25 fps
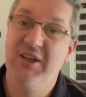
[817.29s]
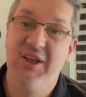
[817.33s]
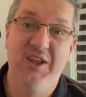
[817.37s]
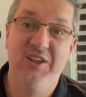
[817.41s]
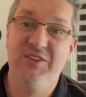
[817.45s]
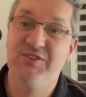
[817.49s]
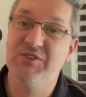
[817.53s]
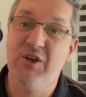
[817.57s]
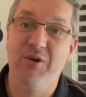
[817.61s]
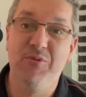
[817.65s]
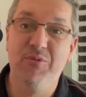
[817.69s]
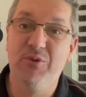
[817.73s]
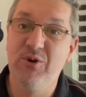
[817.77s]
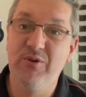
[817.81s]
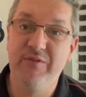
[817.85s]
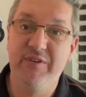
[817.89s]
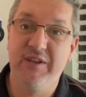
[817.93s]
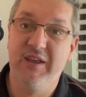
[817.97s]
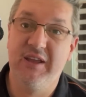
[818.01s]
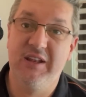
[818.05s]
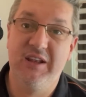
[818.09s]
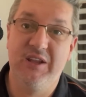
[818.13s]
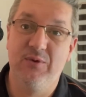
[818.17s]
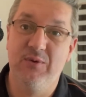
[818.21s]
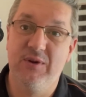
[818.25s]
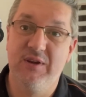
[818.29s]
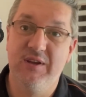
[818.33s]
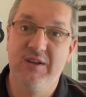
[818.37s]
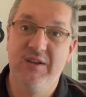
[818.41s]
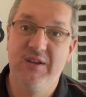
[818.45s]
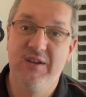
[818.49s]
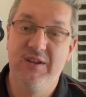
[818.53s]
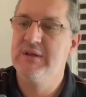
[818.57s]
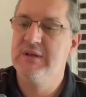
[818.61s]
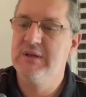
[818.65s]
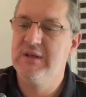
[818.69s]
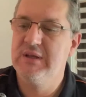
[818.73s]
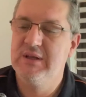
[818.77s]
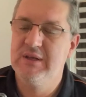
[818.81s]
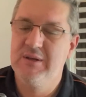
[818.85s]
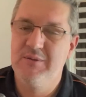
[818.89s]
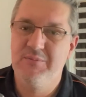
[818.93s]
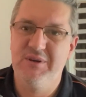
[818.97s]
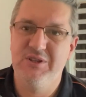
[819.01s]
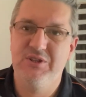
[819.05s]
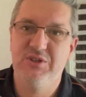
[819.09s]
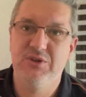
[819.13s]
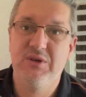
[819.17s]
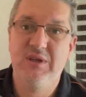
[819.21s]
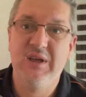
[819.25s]
It's not moving anywhere.
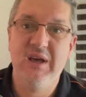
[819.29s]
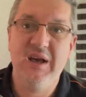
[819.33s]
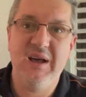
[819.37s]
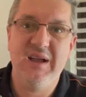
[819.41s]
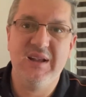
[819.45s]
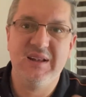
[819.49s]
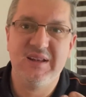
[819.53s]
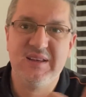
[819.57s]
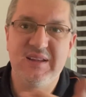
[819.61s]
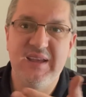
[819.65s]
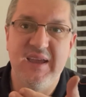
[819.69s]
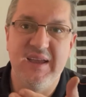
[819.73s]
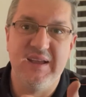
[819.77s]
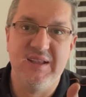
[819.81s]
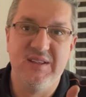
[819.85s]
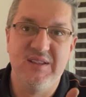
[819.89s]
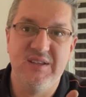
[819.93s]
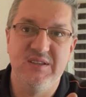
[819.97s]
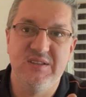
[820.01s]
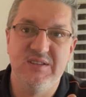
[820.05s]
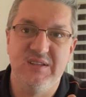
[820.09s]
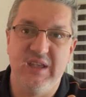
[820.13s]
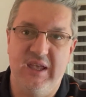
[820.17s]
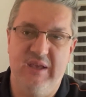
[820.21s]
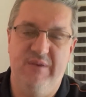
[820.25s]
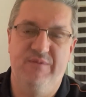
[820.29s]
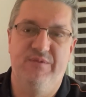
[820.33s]
But you can't take this